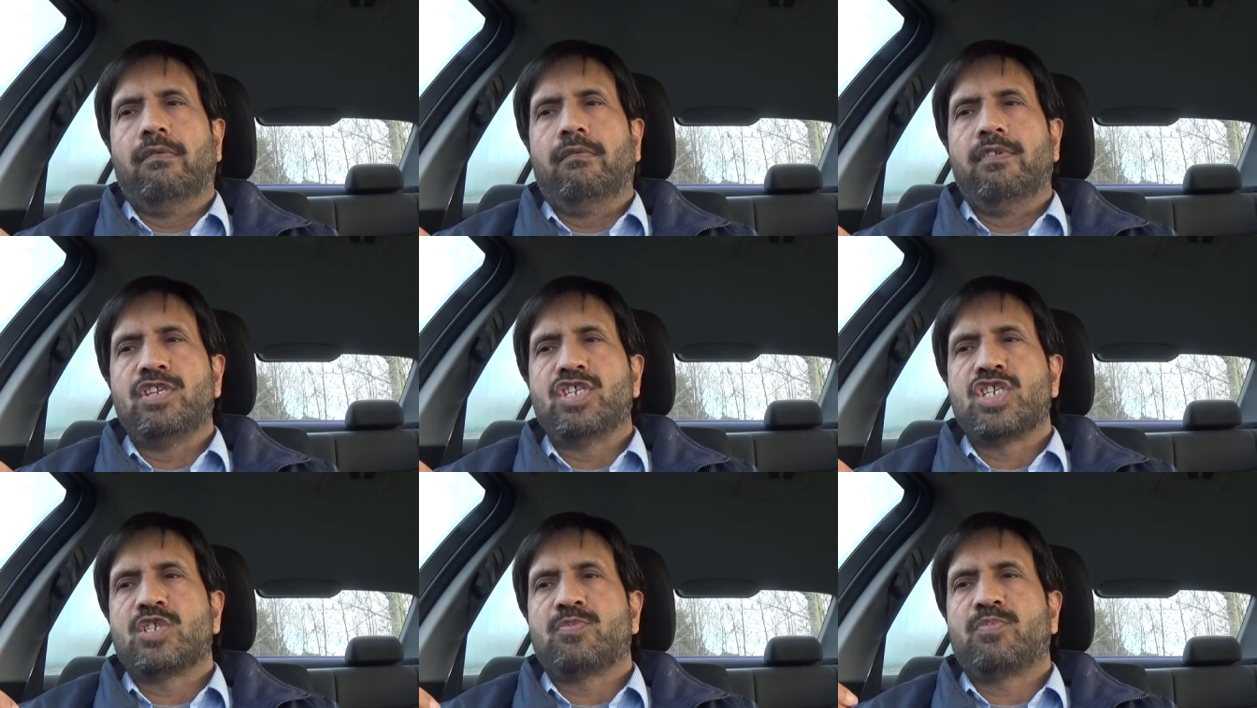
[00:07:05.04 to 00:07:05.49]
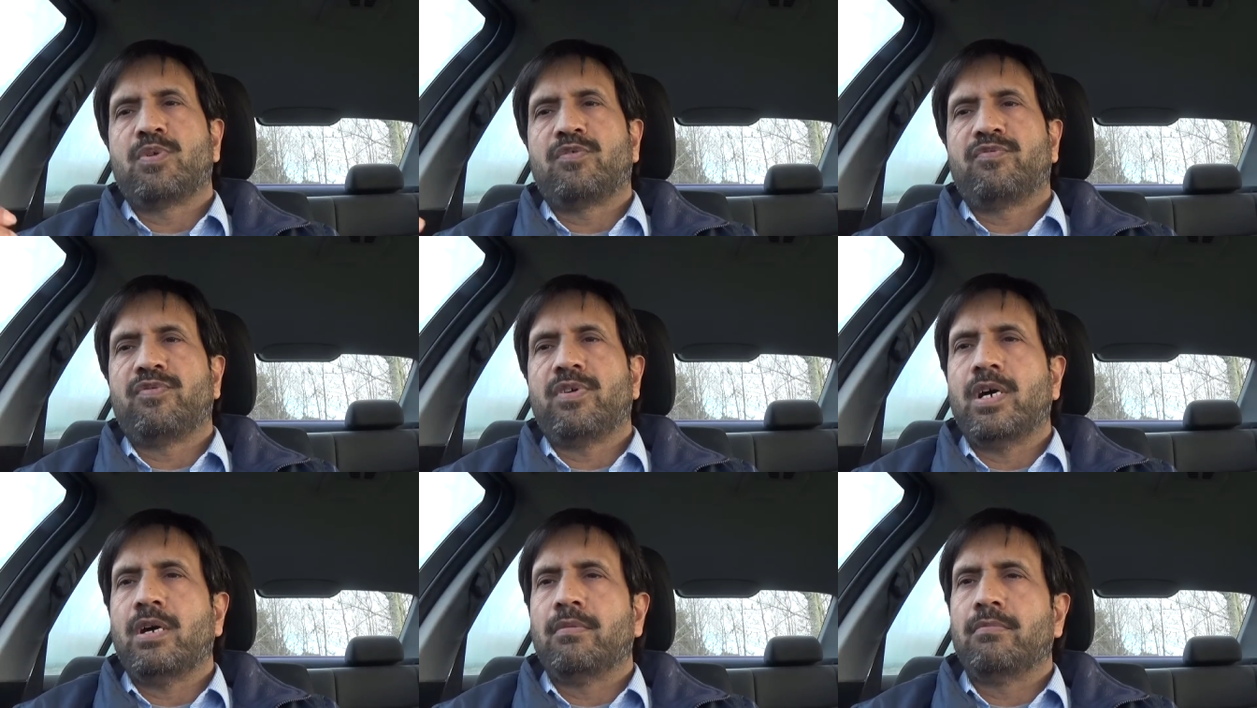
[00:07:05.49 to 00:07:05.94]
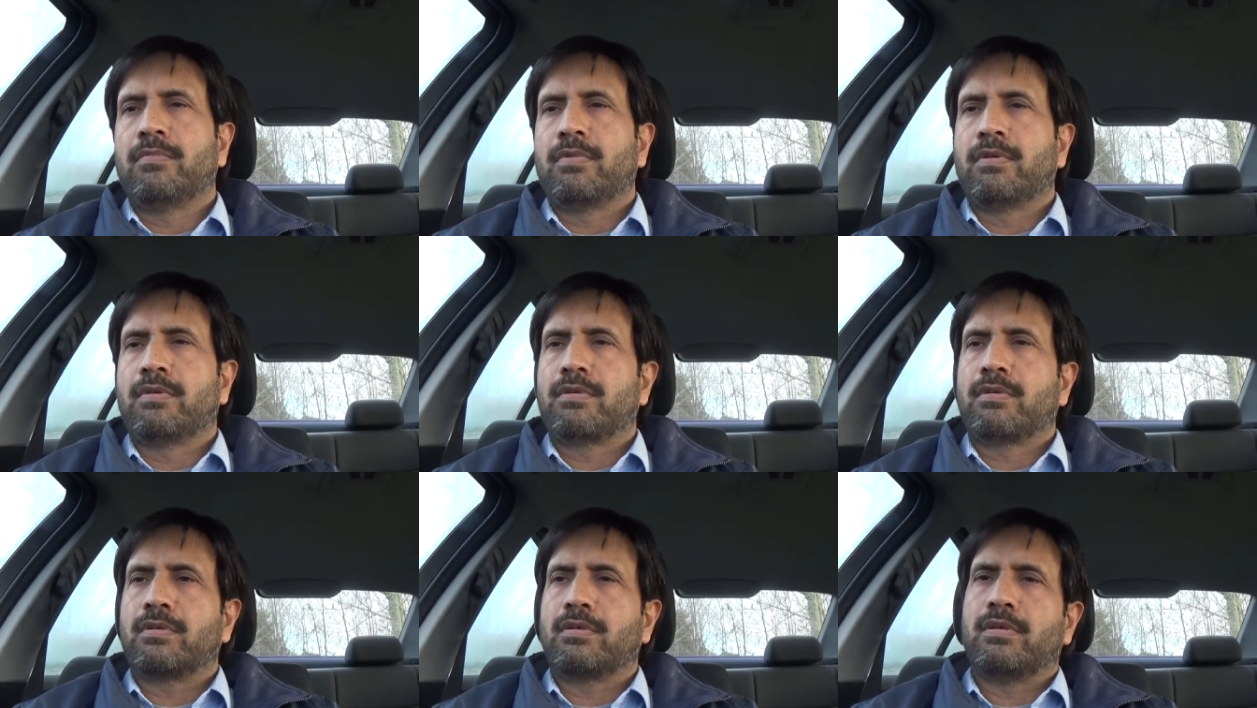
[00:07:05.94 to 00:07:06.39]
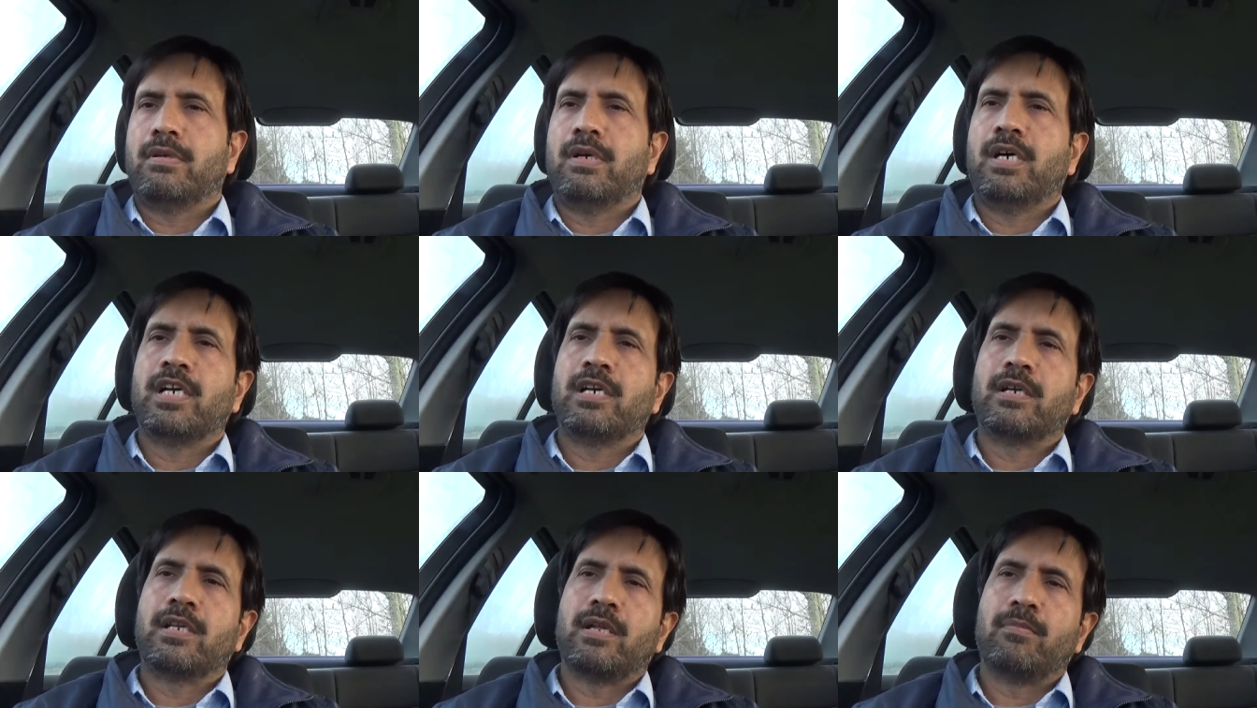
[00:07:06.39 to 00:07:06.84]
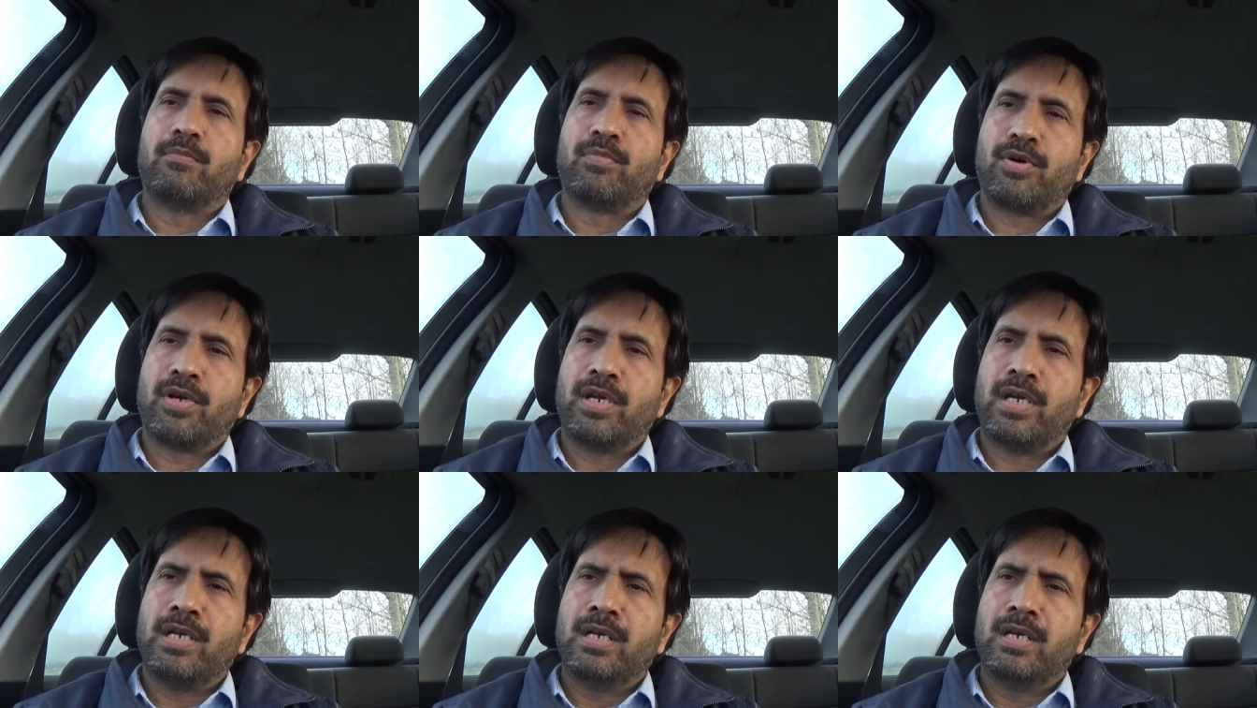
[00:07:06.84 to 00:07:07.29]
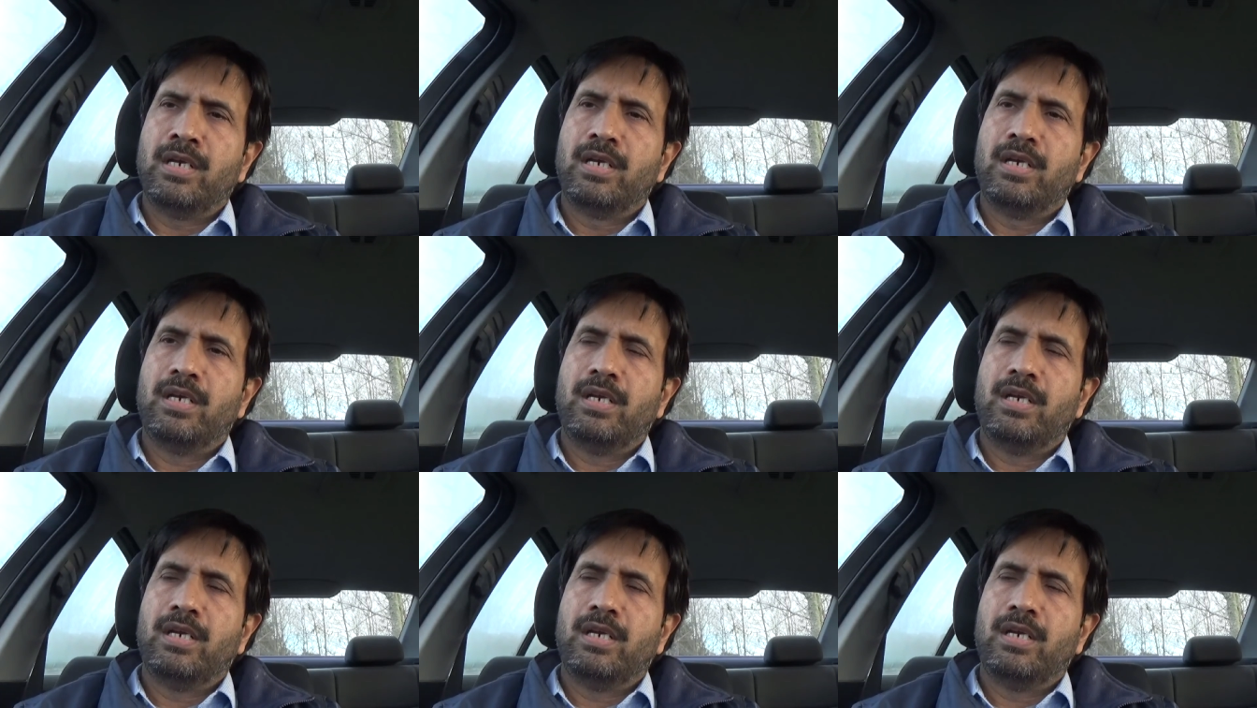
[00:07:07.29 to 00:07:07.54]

which is performed on the brain